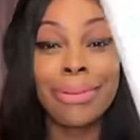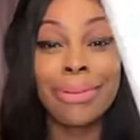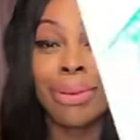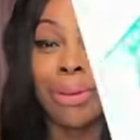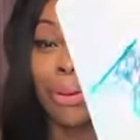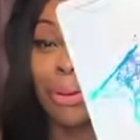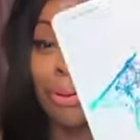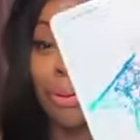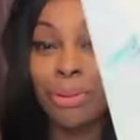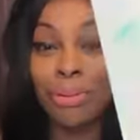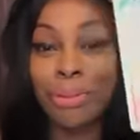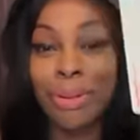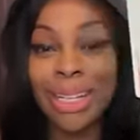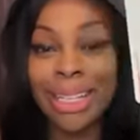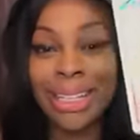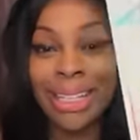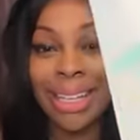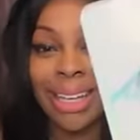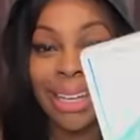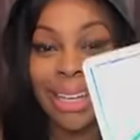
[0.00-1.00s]
new
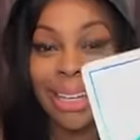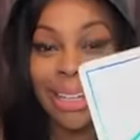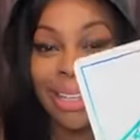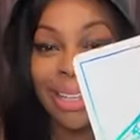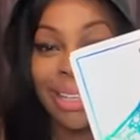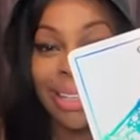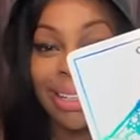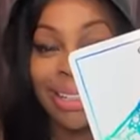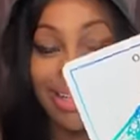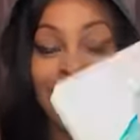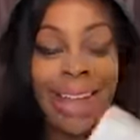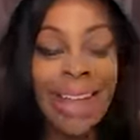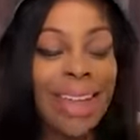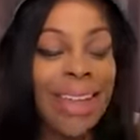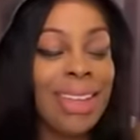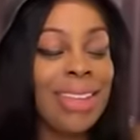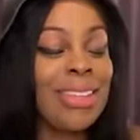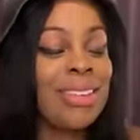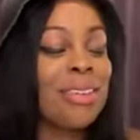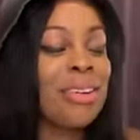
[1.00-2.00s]
beginning,
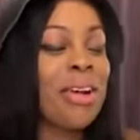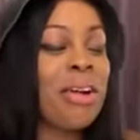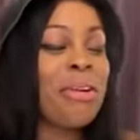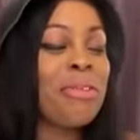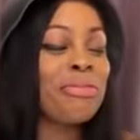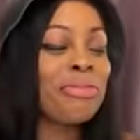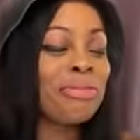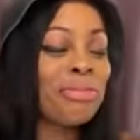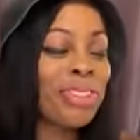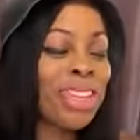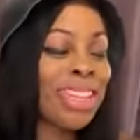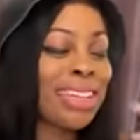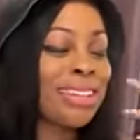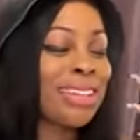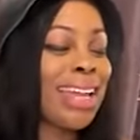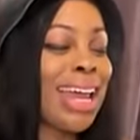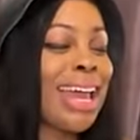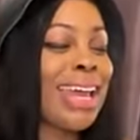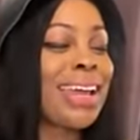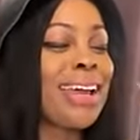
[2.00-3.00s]
you're going to feel
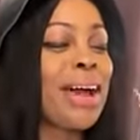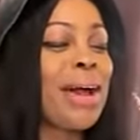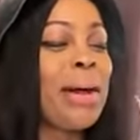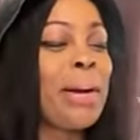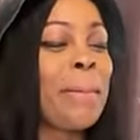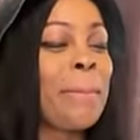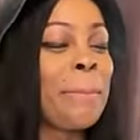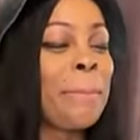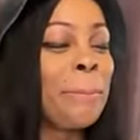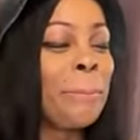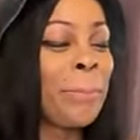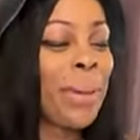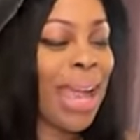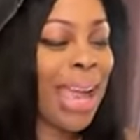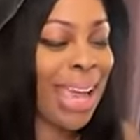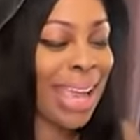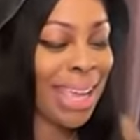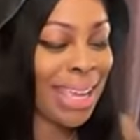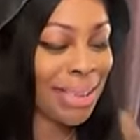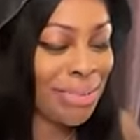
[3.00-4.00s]
like a
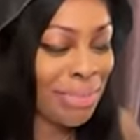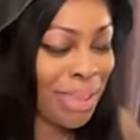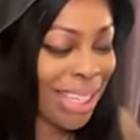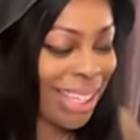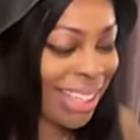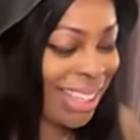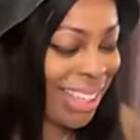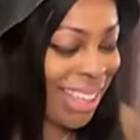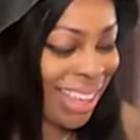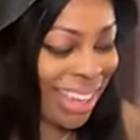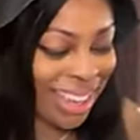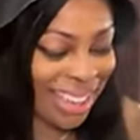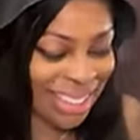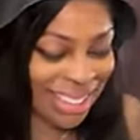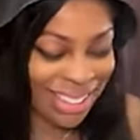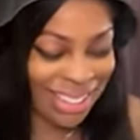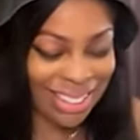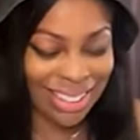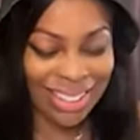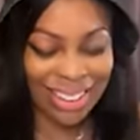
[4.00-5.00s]
baby,
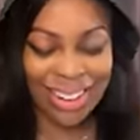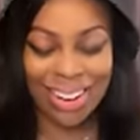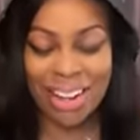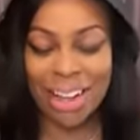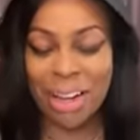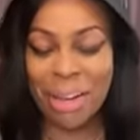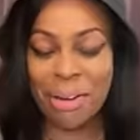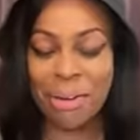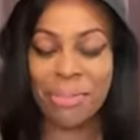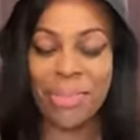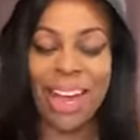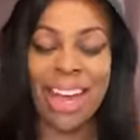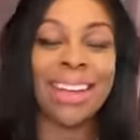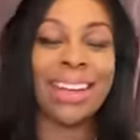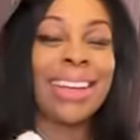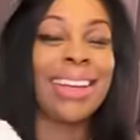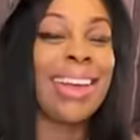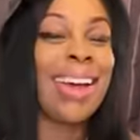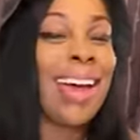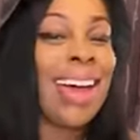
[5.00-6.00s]
Cancer. Oh my
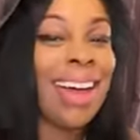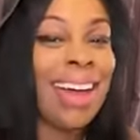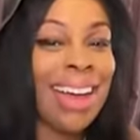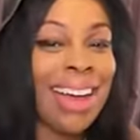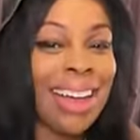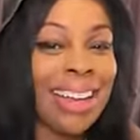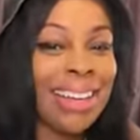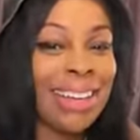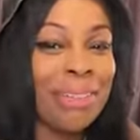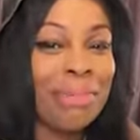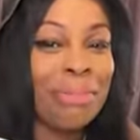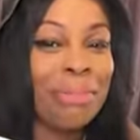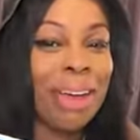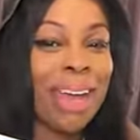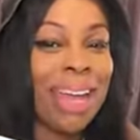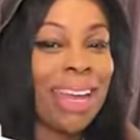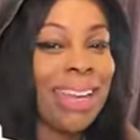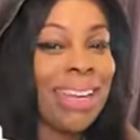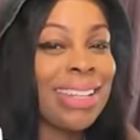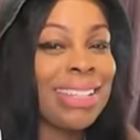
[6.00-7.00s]
God, the
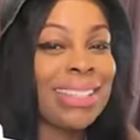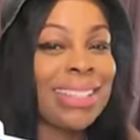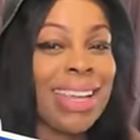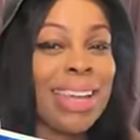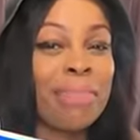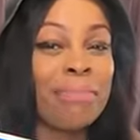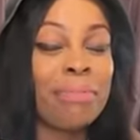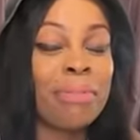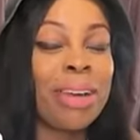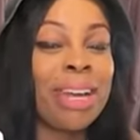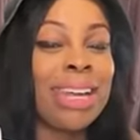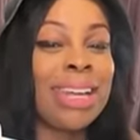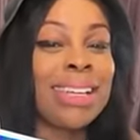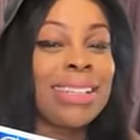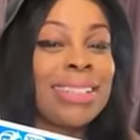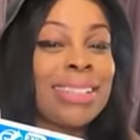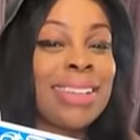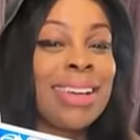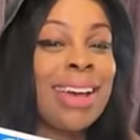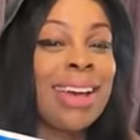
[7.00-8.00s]
way this Emperor
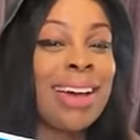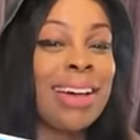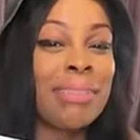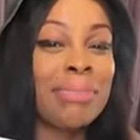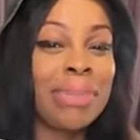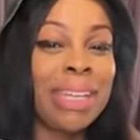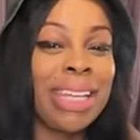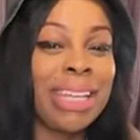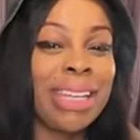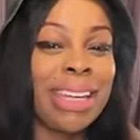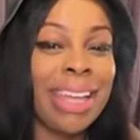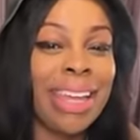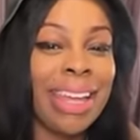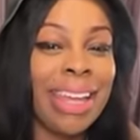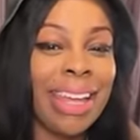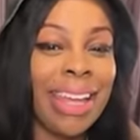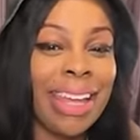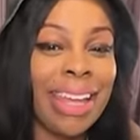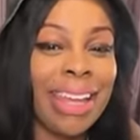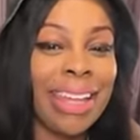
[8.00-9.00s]
is coming
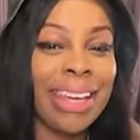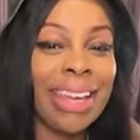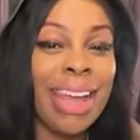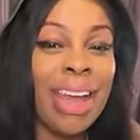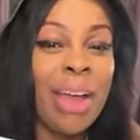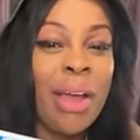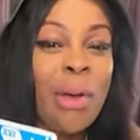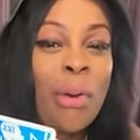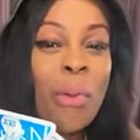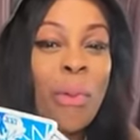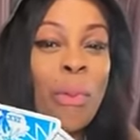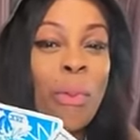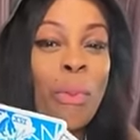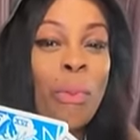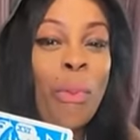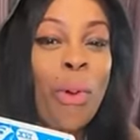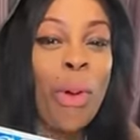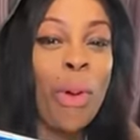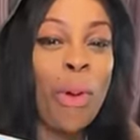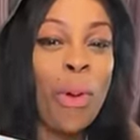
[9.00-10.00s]
in.
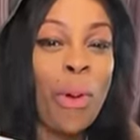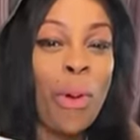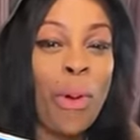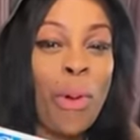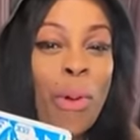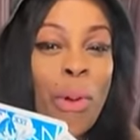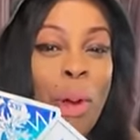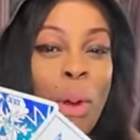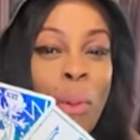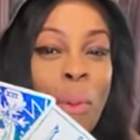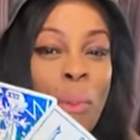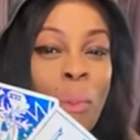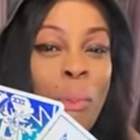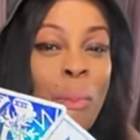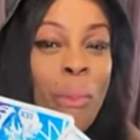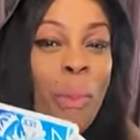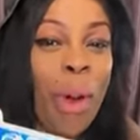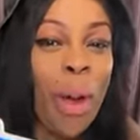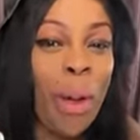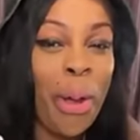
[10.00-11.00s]
Whoa,
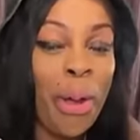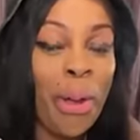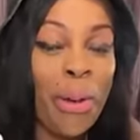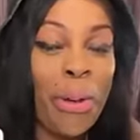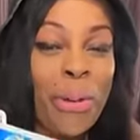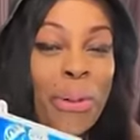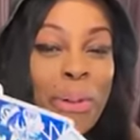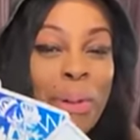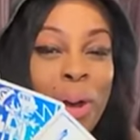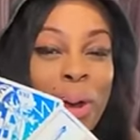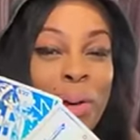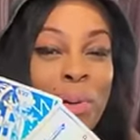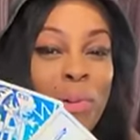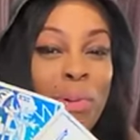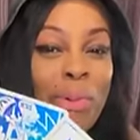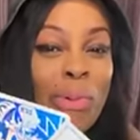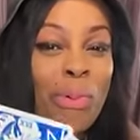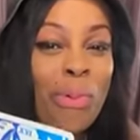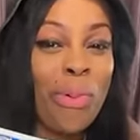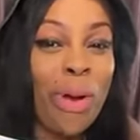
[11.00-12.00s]
whoa,
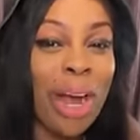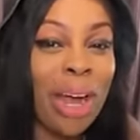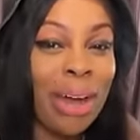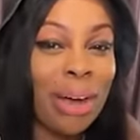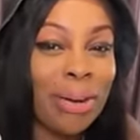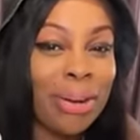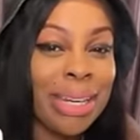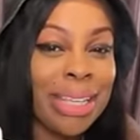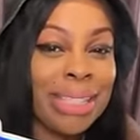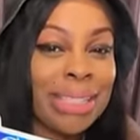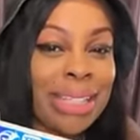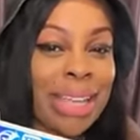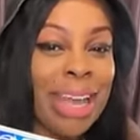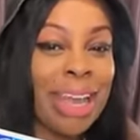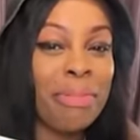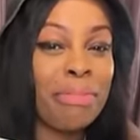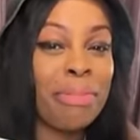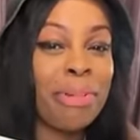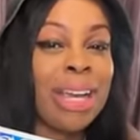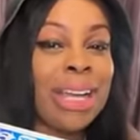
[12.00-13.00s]
whoa. This
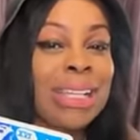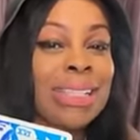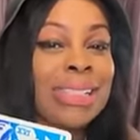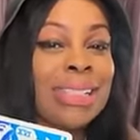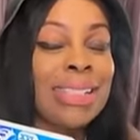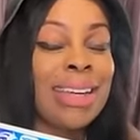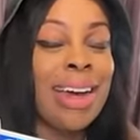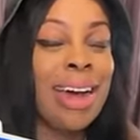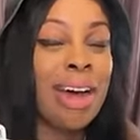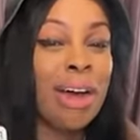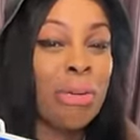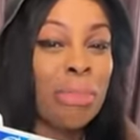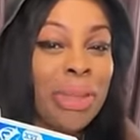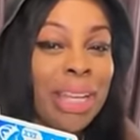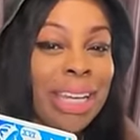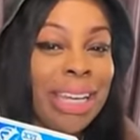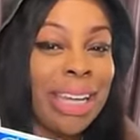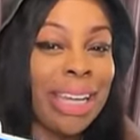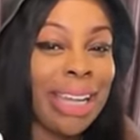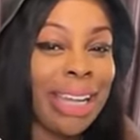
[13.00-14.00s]
Emperor is
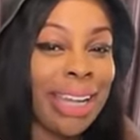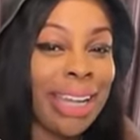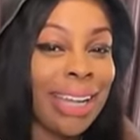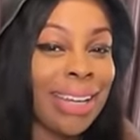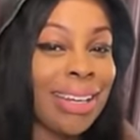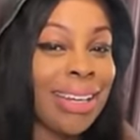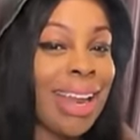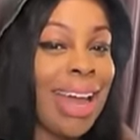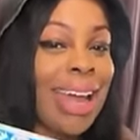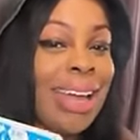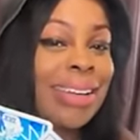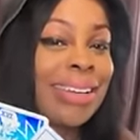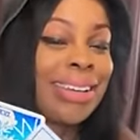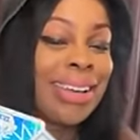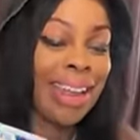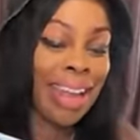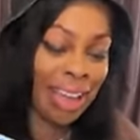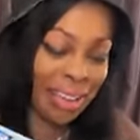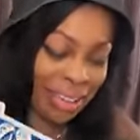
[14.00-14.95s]
coming in like net,